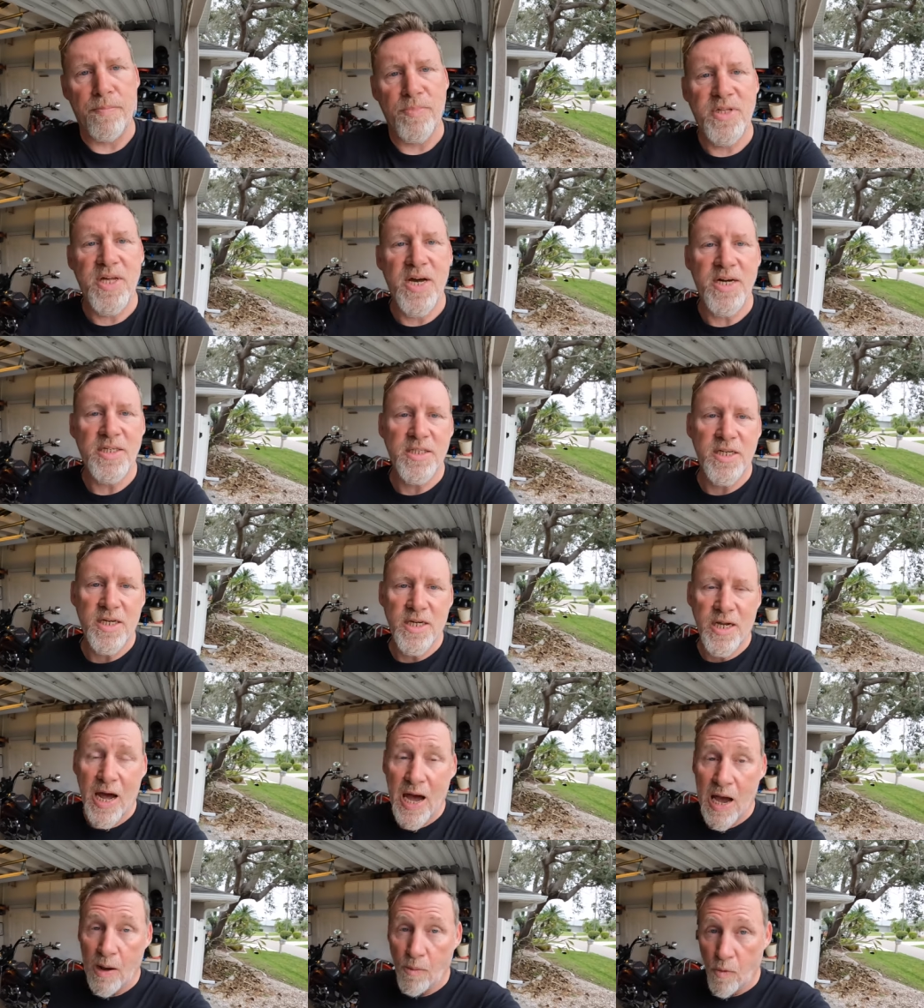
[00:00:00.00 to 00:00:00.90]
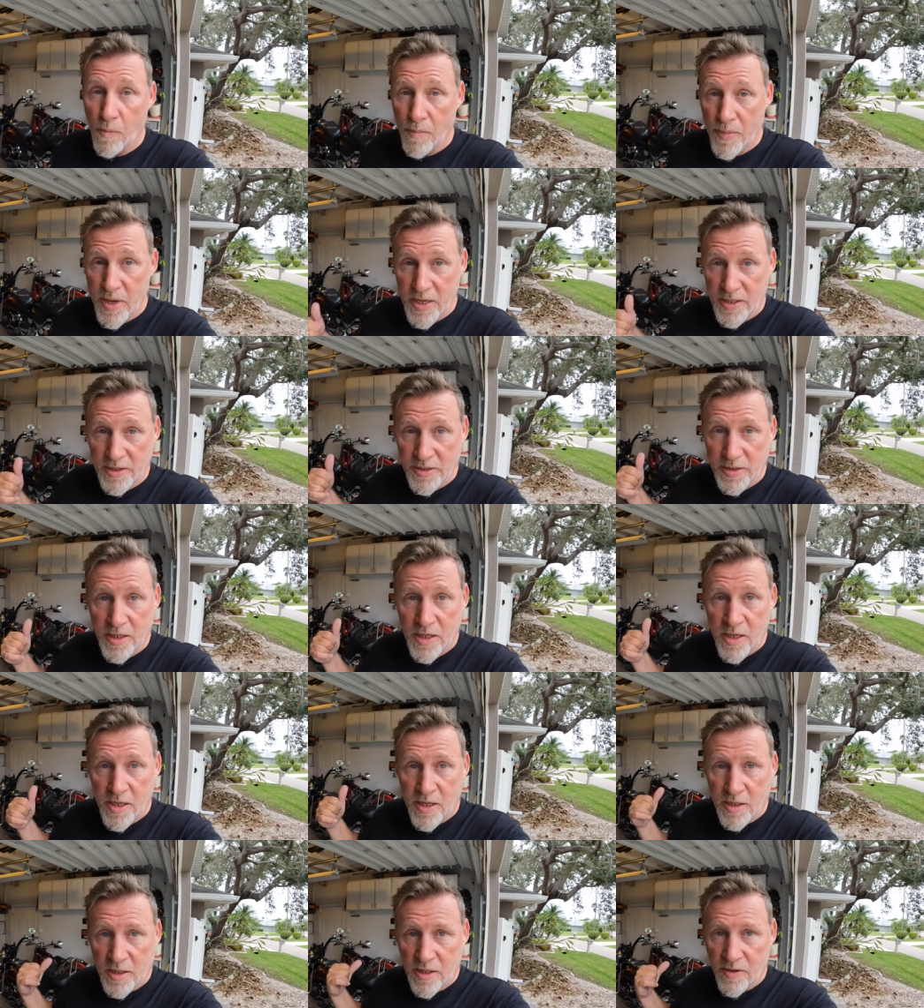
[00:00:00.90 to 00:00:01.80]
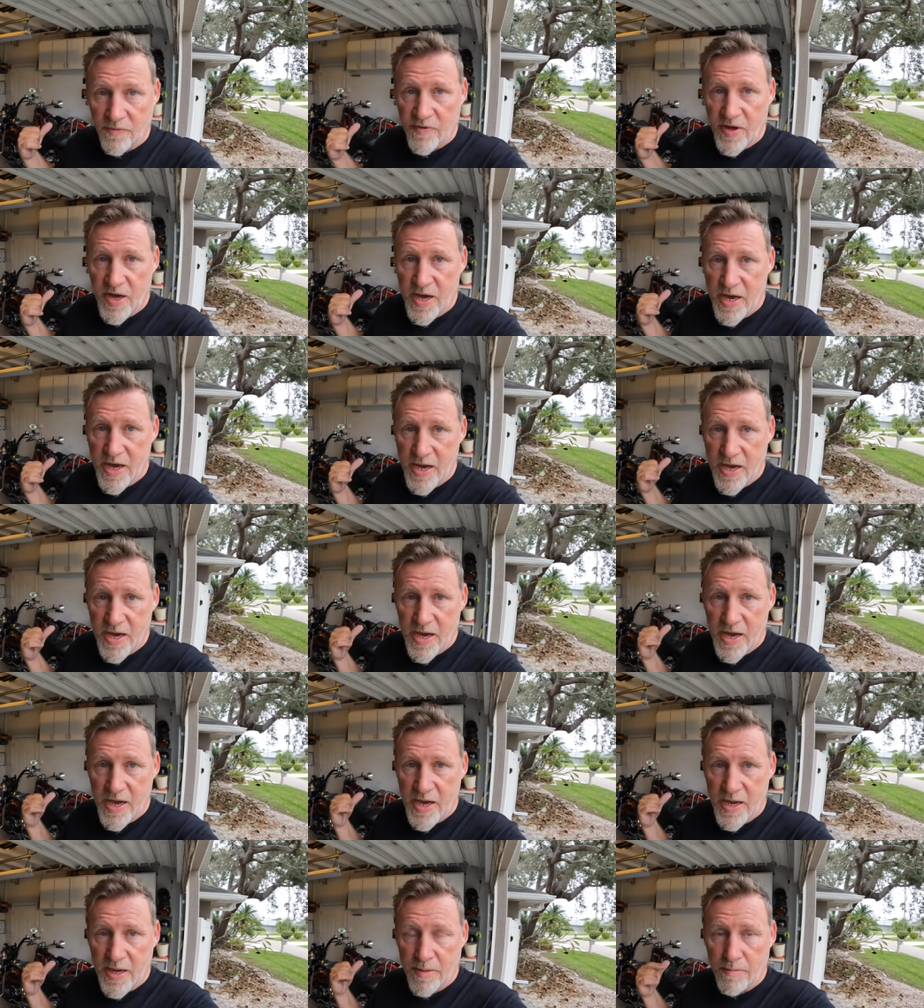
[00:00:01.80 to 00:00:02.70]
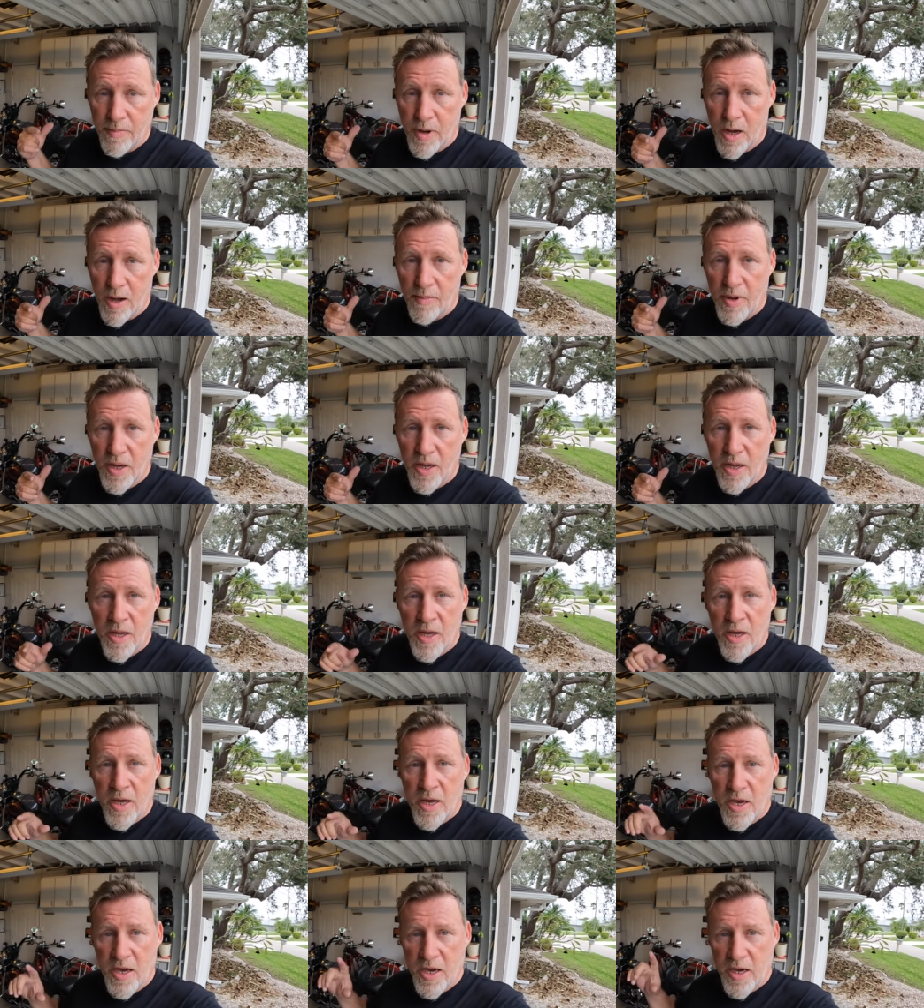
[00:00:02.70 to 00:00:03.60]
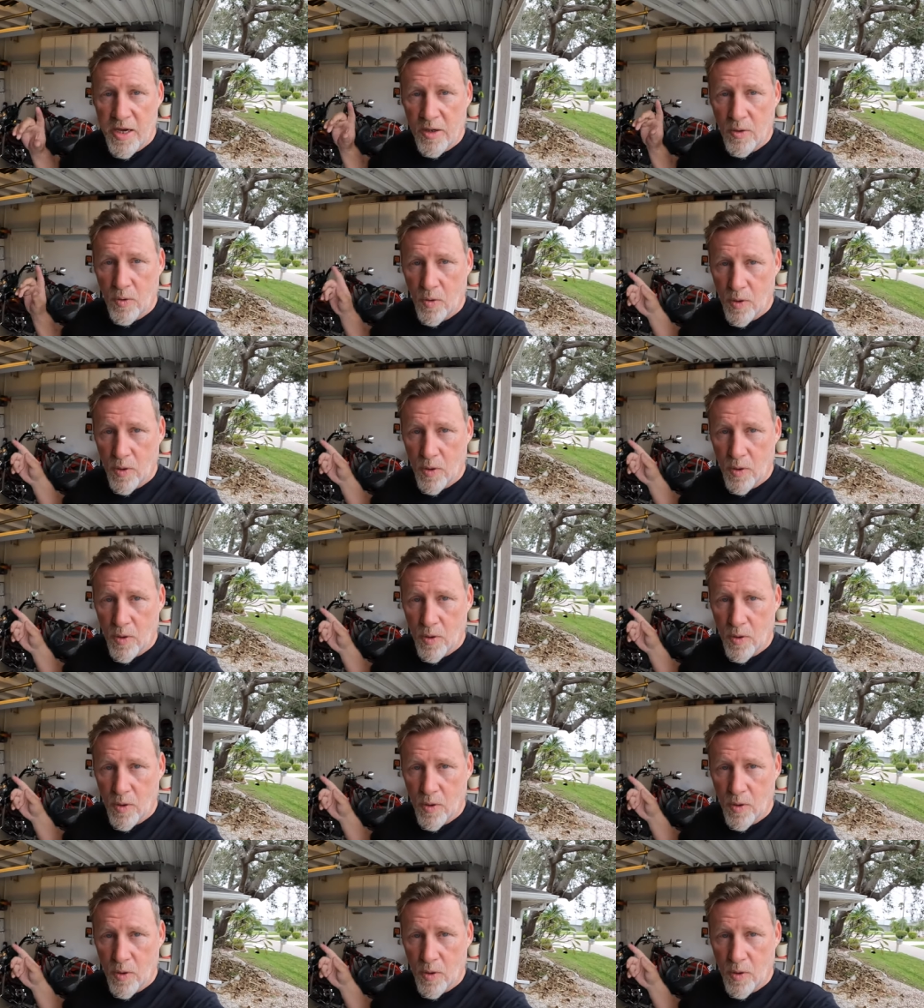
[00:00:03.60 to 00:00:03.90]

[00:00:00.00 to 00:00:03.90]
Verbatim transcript: Desi and I will meet Neve and Mama in